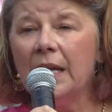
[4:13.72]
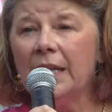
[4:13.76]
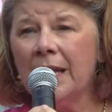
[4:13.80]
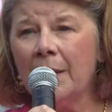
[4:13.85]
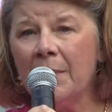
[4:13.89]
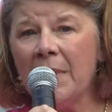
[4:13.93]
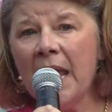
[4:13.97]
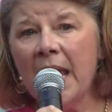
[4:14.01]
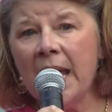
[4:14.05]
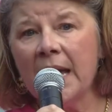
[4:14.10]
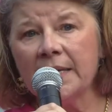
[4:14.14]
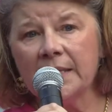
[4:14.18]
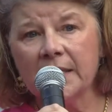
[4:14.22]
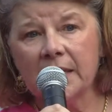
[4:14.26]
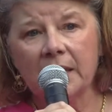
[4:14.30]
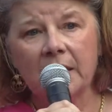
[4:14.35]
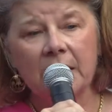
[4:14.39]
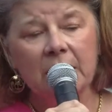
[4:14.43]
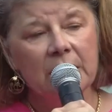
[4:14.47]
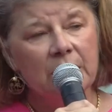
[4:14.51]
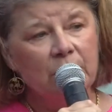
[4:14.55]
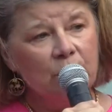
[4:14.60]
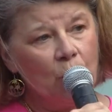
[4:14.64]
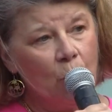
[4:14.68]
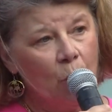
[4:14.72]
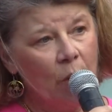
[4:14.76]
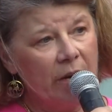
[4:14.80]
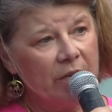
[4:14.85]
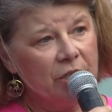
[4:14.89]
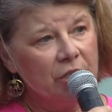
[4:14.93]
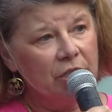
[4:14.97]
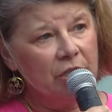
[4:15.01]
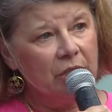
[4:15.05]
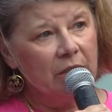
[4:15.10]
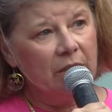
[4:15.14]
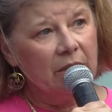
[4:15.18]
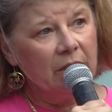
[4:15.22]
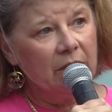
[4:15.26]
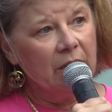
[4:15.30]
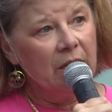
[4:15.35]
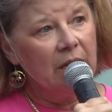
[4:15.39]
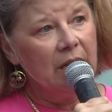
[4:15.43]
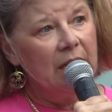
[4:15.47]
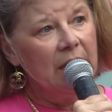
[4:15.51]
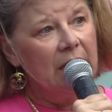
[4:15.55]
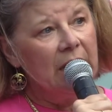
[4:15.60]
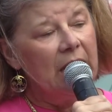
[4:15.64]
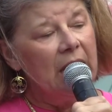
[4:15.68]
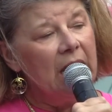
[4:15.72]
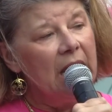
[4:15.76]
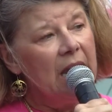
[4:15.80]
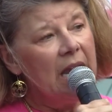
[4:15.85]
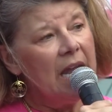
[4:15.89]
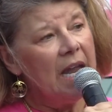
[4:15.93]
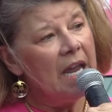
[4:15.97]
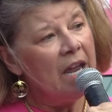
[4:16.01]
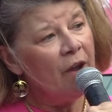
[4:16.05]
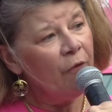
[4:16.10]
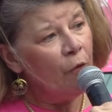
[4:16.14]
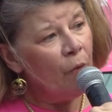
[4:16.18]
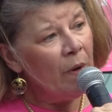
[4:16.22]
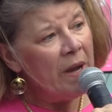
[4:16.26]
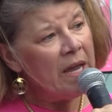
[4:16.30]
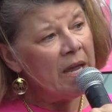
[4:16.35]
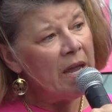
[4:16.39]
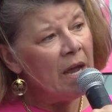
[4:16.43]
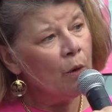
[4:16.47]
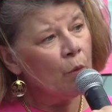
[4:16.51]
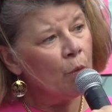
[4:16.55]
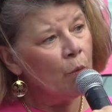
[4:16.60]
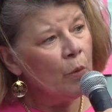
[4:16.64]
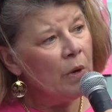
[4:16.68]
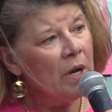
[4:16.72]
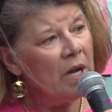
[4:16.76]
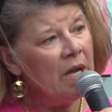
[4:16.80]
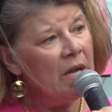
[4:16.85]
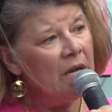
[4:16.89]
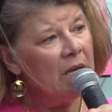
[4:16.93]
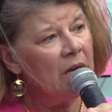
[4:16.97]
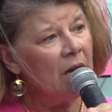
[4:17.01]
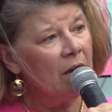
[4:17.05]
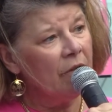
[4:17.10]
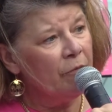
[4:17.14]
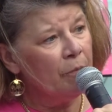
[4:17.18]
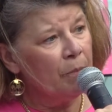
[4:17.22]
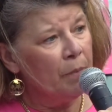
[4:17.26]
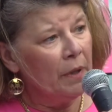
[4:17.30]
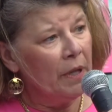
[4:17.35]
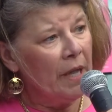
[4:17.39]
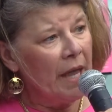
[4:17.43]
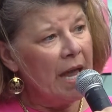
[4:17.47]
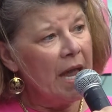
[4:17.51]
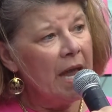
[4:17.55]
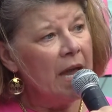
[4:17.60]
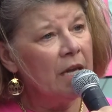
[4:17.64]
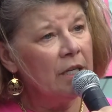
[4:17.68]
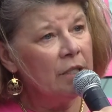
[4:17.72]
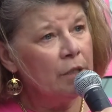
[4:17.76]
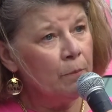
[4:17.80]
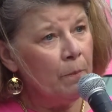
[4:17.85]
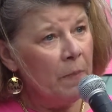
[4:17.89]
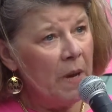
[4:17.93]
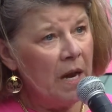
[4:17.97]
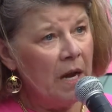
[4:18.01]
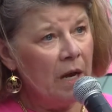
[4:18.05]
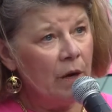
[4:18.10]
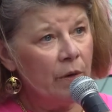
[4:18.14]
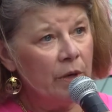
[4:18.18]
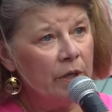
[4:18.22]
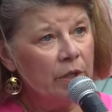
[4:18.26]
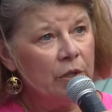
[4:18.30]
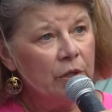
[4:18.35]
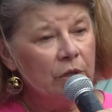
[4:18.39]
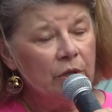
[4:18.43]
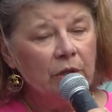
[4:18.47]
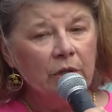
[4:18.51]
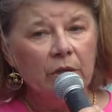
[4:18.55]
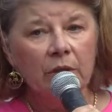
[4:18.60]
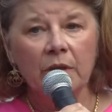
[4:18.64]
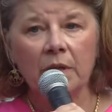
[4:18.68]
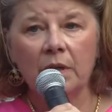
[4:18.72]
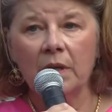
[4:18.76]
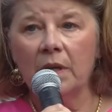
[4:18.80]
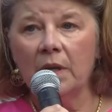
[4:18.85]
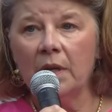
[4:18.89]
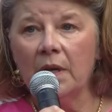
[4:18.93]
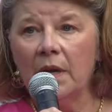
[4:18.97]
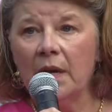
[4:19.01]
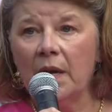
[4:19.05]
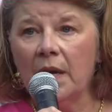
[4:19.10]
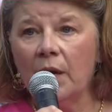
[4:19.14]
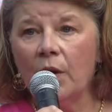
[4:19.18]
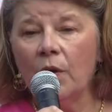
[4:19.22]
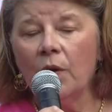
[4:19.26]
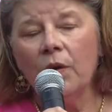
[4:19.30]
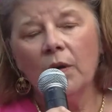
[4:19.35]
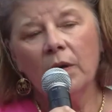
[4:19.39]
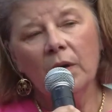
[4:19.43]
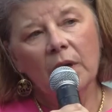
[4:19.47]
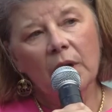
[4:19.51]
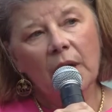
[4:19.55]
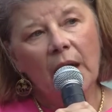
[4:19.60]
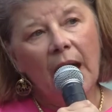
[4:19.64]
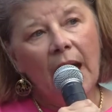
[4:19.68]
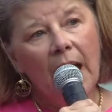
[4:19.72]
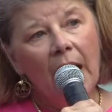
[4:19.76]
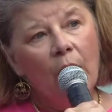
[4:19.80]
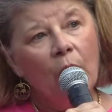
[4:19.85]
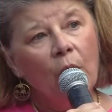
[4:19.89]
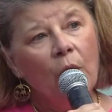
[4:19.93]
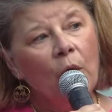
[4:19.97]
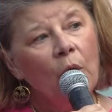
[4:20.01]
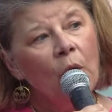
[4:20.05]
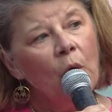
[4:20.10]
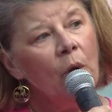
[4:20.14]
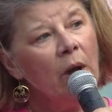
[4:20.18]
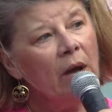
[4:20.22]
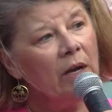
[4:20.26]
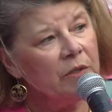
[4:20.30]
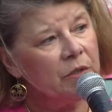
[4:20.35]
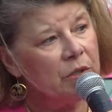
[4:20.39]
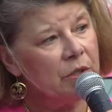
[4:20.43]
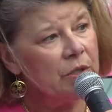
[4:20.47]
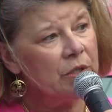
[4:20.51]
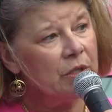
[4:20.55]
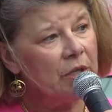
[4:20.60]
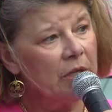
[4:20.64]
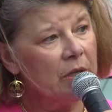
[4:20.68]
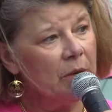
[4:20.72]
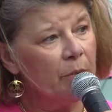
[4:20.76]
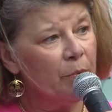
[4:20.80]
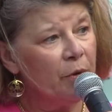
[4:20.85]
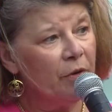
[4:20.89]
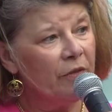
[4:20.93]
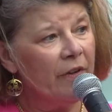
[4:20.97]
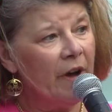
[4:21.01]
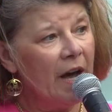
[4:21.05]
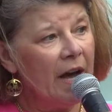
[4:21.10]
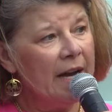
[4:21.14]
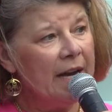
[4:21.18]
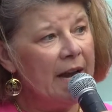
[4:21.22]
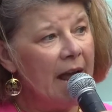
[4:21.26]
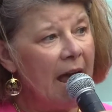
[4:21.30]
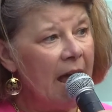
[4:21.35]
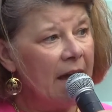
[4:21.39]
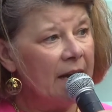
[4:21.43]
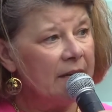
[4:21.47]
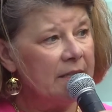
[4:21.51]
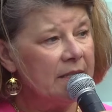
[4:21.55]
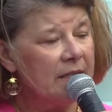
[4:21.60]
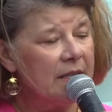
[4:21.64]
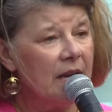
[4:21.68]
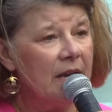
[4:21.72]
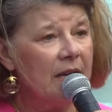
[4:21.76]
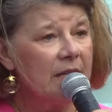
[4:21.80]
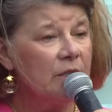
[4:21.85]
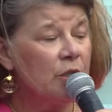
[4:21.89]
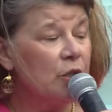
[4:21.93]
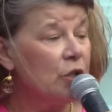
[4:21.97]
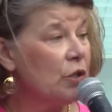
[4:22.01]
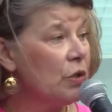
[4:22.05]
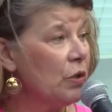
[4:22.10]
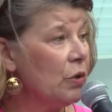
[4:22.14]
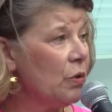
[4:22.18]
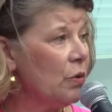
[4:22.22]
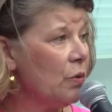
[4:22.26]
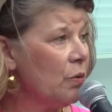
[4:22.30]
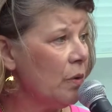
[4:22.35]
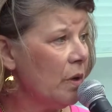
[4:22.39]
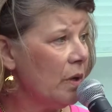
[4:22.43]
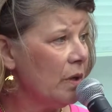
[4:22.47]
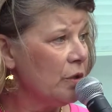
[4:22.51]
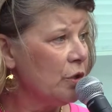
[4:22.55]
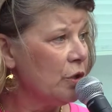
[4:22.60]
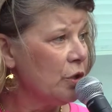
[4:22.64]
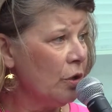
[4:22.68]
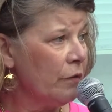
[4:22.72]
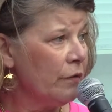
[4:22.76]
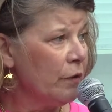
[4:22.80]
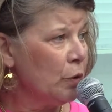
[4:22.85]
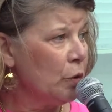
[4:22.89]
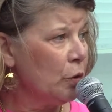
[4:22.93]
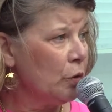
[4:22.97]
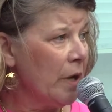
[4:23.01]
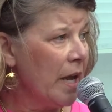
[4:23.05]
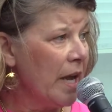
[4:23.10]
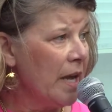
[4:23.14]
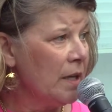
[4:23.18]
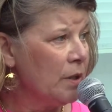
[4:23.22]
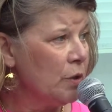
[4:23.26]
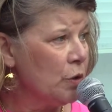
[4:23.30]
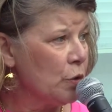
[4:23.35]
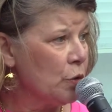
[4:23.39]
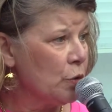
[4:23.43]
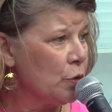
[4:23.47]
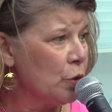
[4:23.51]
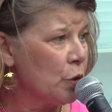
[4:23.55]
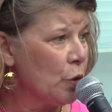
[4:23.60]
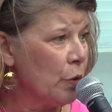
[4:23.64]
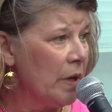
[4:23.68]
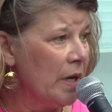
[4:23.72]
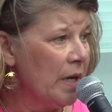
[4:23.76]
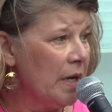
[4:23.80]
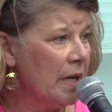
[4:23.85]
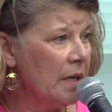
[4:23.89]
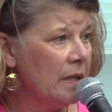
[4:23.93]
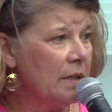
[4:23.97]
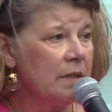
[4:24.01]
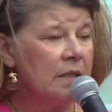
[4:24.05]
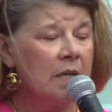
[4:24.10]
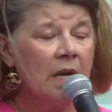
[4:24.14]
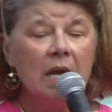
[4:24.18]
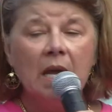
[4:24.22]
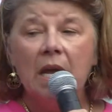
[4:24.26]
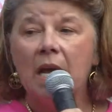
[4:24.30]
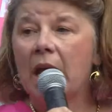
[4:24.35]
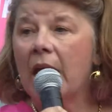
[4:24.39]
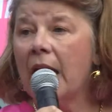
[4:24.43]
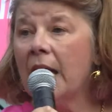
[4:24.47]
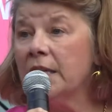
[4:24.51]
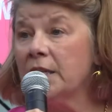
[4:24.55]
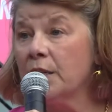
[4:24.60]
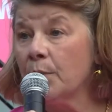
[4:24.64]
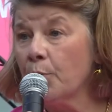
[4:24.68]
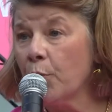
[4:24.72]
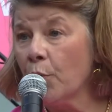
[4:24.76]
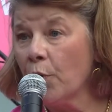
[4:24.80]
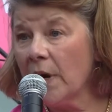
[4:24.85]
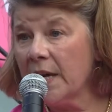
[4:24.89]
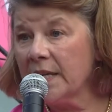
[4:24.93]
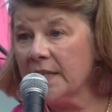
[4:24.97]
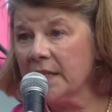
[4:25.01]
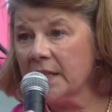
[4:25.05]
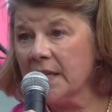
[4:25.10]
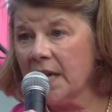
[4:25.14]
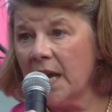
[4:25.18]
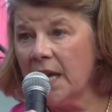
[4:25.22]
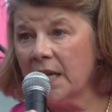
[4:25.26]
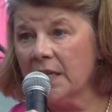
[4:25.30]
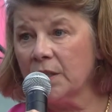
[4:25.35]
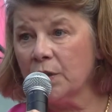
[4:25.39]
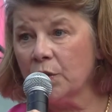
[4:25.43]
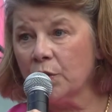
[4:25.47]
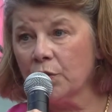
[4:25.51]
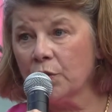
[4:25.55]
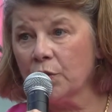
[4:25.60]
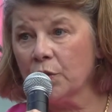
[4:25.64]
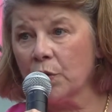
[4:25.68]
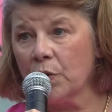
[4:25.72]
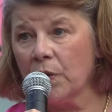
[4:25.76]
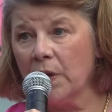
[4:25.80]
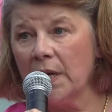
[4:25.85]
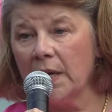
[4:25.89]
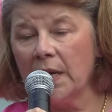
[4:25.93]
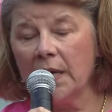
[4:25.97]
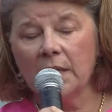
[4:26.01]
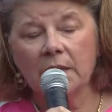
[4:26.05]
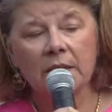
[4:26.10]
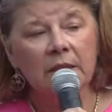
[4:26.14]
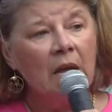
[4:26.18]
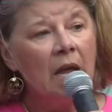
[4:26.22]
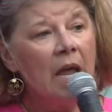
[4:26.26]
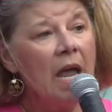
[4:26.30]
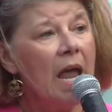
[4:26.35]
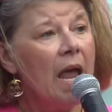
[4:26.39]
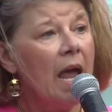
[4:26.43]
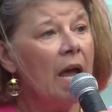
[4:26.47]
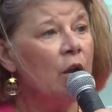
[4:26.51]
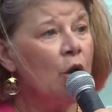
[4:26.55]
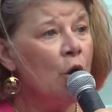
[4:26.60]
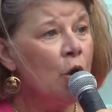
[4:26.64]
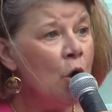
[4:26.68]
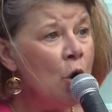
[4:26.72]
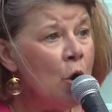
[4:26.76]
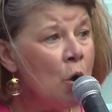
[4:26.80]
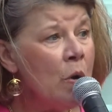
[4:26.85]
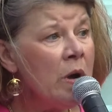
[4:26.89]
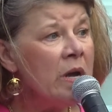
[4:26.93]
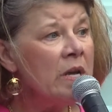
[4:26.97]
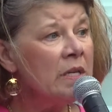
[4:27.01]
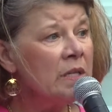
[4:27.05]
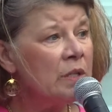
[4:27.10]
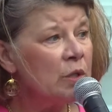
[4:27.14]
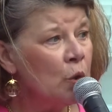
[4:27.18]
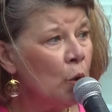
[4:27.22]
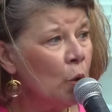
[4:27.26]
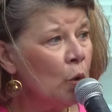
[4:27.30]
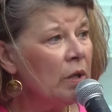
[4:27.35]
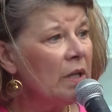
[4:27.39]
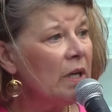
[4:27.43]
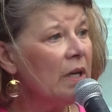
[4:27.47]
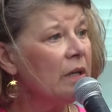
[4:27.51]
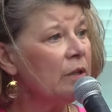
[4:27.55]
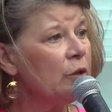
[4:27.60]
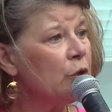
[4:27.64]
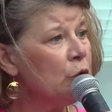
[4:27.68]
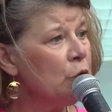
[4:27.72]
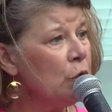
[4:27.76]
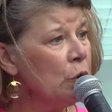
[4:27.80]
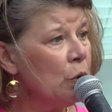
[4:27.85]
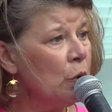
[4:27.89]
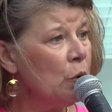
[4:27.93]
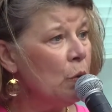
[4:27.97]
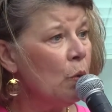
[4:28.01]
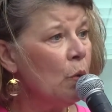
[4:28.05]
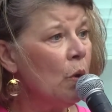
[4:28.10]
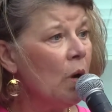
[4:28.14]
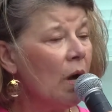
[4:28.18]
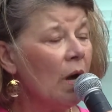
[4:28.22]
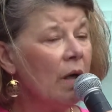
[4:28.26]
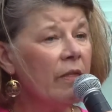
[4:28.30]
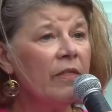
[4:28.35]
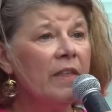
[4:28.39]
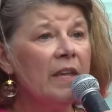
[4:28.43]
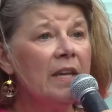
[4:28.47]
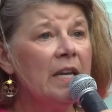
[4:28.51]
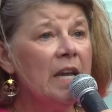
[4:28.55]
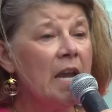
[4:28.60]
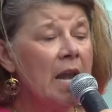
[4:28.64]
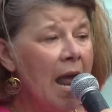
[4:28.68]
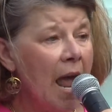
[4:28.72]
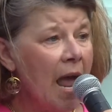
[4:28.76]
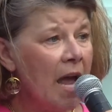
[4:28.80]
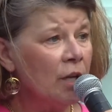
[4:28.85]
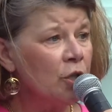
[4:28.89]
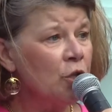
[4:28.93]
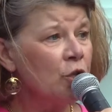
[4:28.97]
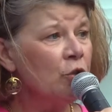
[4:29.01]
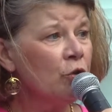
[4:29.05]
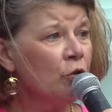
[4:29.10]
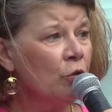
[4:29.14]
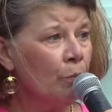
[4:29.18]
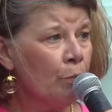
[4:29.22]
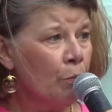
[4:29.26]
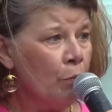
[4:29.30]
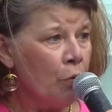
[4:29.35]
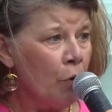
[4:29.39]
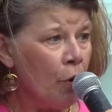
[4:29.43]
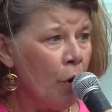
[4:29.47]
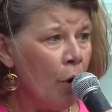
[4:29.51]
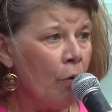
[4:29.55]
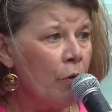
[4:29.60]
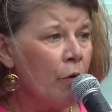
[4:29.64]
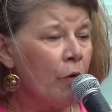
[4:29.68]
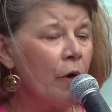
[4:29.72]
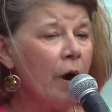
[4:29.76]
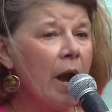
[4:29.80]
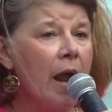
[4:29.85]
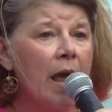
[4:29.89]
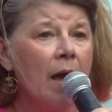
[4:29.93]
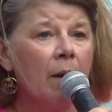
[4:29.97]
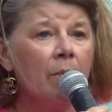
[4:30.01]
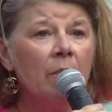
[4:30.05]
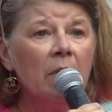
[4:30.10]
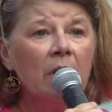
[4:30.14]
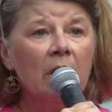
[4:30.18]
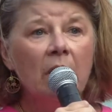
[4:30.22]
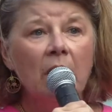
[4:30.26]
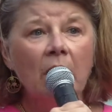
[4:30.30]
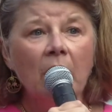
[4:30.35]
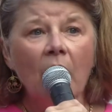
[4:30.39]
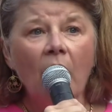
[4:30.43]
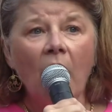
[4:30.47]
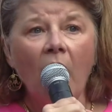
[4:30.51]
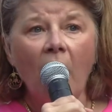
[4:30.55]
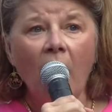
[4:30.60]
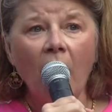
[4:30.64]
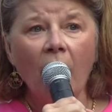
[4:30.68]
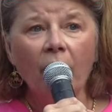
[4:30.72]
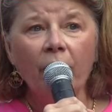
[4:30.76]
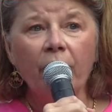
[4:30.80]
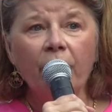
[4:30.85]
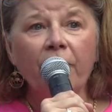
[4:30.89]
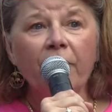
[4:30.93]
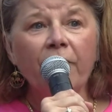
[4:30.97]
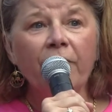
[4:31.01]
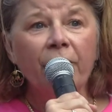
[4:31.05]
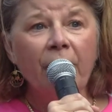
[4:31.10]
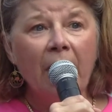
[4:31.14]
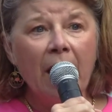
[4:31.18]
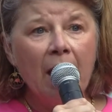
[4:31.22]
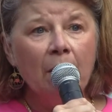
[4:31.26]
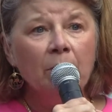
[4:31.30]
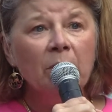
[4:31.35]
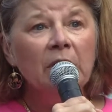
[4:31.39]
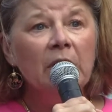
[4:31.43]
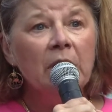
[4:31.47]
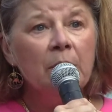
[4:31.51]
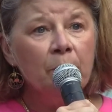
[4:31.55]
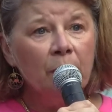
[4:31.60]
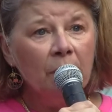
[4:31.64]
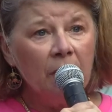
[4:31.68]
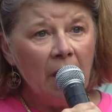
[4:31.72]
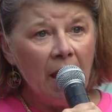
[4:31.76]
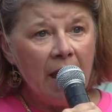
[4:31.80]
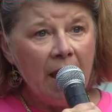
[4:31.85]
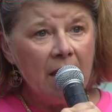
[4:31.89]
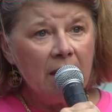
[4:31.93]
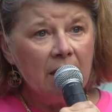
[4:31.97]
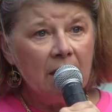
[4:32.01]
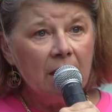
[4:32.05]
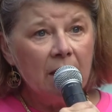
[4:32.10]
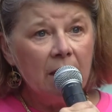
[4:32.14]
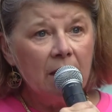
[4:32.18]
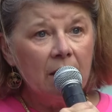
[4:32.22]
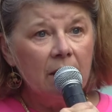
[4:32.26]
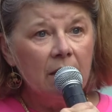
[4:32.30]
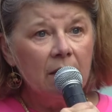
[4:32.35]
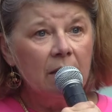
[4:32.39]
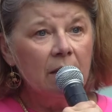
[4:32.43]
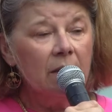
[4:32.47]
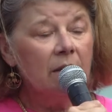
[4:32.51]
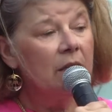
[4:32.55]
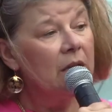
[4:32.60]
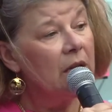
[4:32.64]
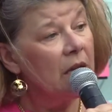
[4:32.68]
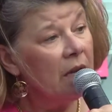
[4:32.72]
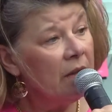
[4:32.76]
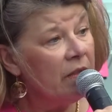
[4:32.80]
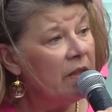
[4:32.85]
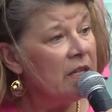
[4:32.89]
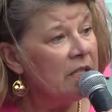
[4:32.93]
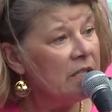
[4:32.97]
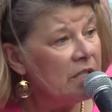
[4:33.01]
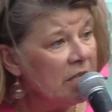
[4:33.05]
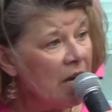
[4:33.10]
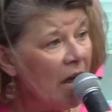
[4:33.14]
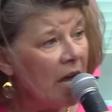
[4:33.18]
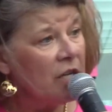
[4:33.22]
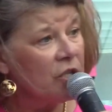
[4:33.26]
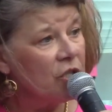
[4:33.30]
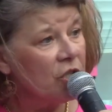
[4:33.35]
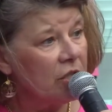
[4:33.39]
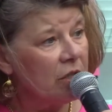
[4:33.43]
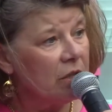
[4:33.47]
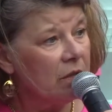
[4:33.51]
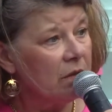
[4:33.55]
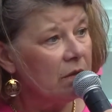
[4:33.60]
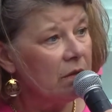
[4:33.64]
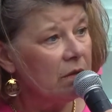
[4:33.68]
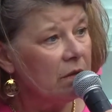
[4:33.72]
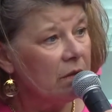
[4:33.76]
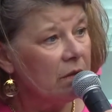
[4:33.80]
Let me ask you this question. If we get rid of Planned Parenthood, who else is going to provide access to cervical cancer screenings and to breast cancer screenings? And who is going to do the national program of family planning in this nation?